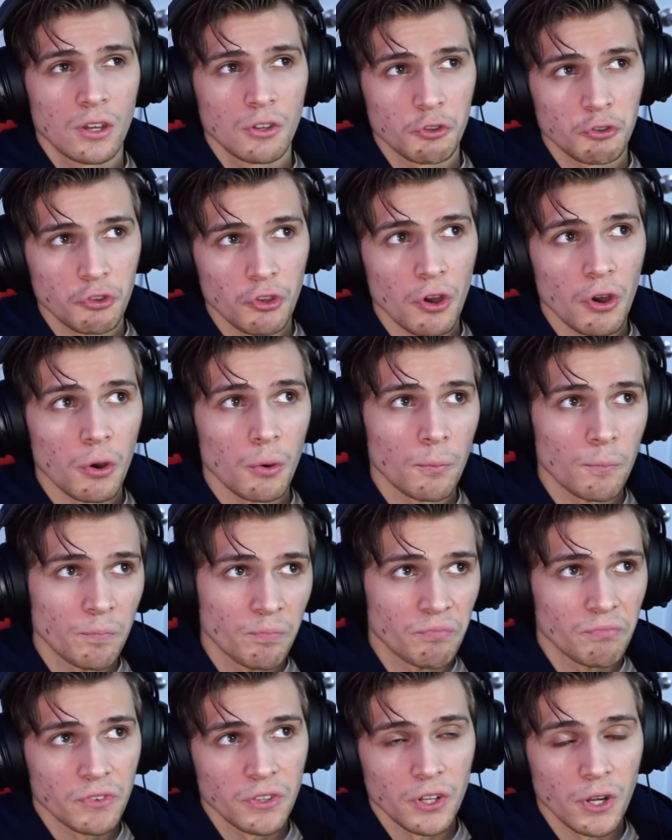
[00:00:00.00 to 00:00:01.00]
So,
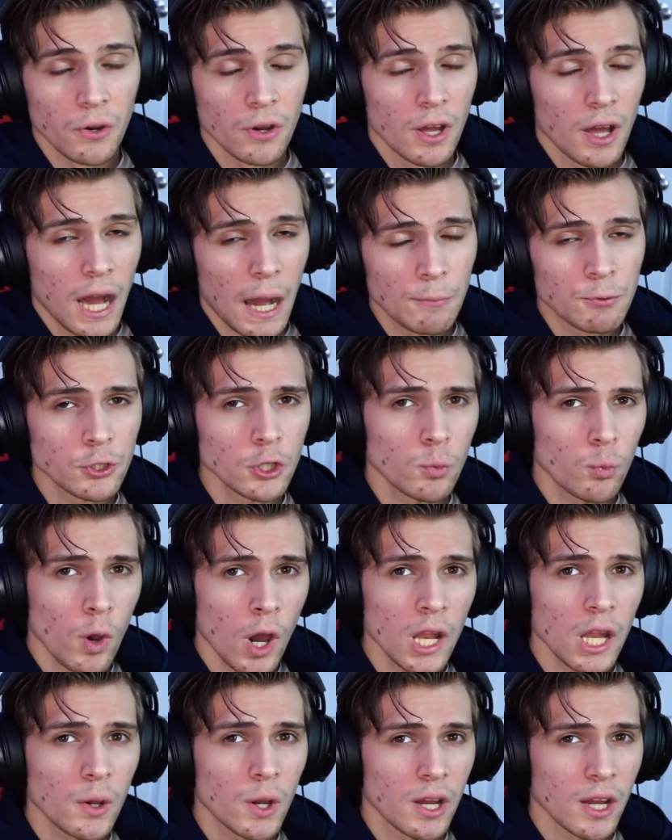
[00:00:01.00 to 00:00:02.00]
you know, I'm sure
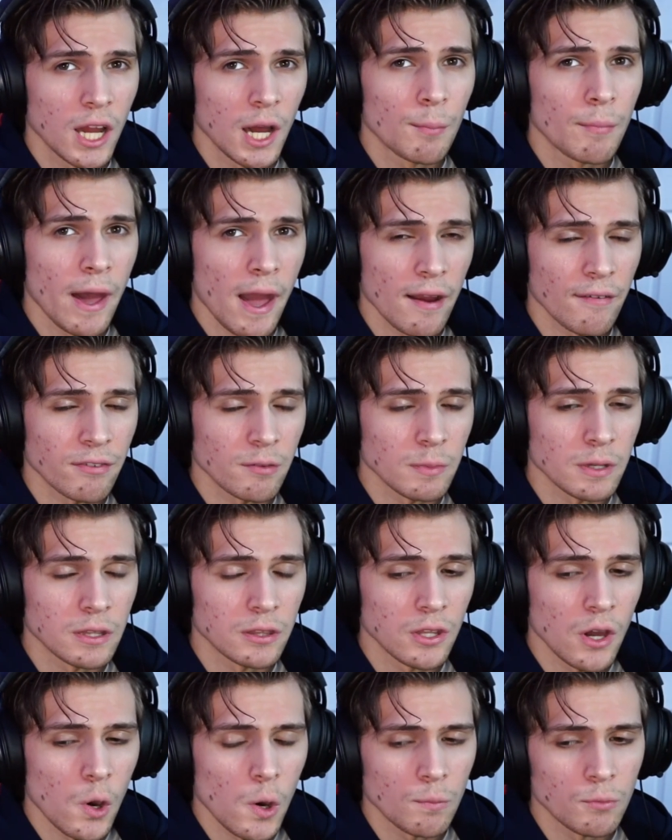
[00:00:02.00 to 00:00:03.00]
Wanda can come back from
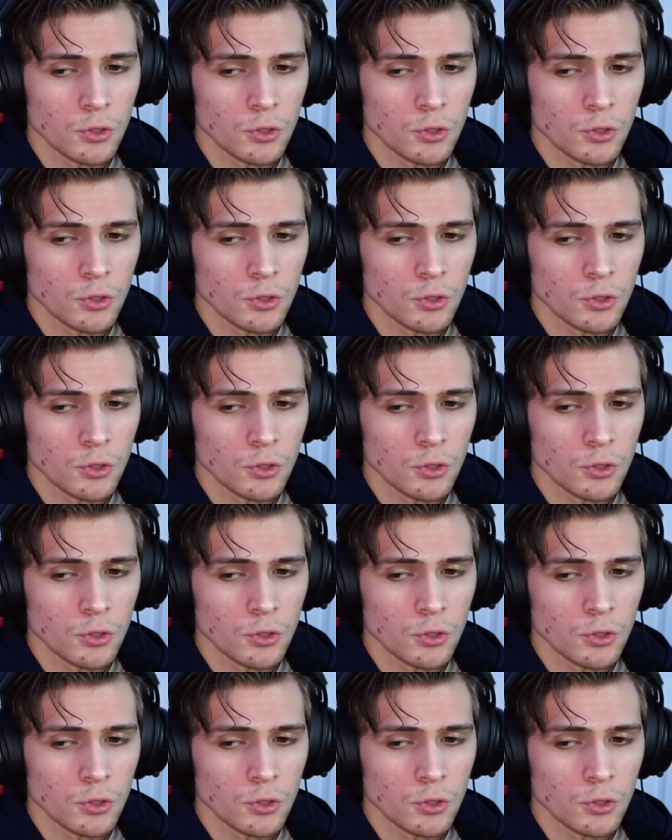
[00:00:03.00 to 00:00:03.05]
it, though.